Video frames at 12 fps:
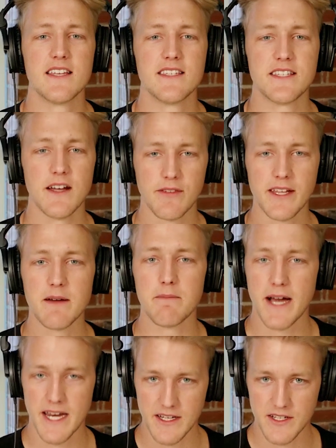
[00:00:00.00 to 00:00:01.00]
Definitely a
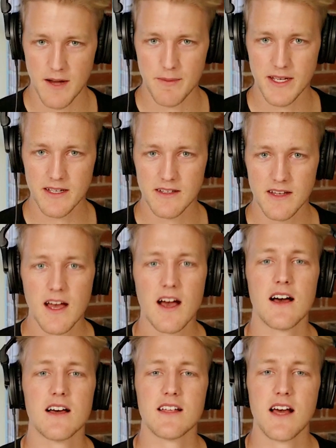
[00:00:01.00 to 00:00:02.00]
mining topic.
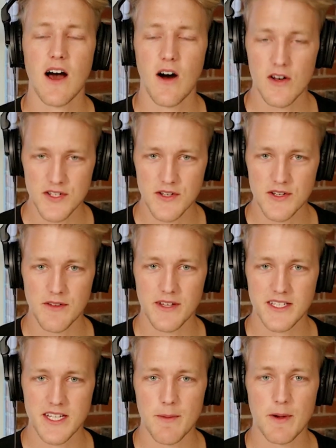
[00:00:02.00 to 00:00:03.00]
Also,
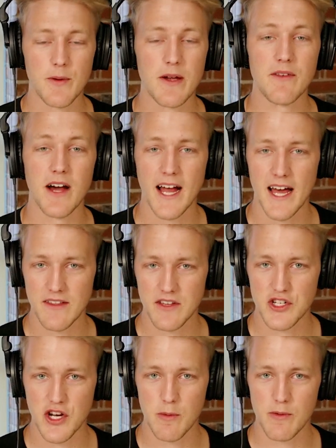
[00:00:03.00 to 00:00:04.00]
definitely a topic we have not had on the
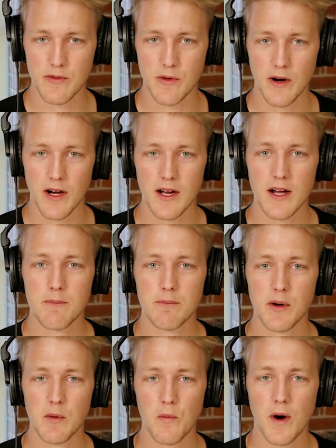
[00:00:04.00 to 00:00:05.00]
show before,
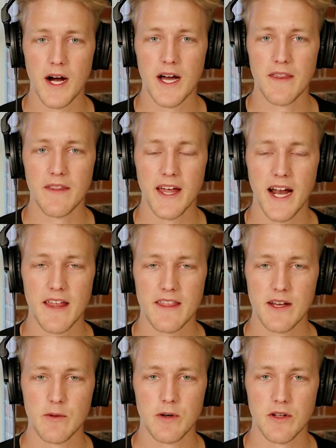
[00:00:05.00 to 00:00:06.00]
but one that I
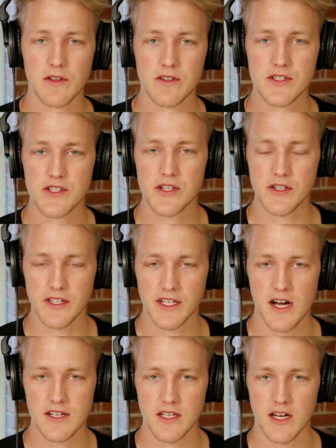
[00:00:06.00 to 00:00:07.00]
think will certainly
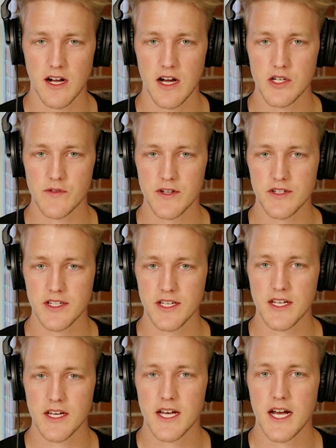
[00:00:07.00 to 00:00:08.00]
cause a lot of
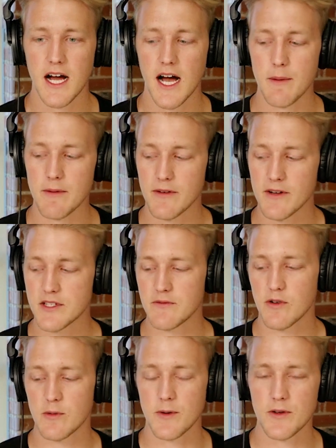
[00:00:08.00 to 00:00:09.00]
controversy. Uh, but first
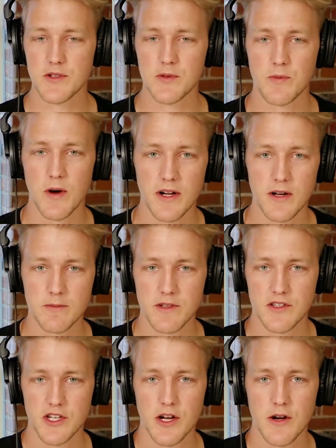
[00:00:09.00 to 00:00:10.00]
and foremost, welcome
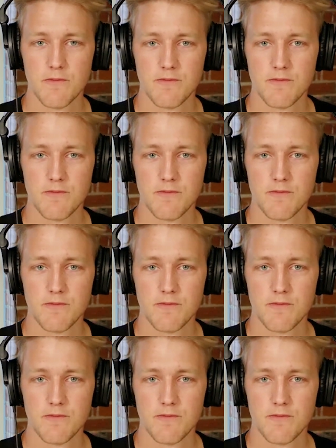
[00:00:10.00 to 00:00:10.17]
to the show.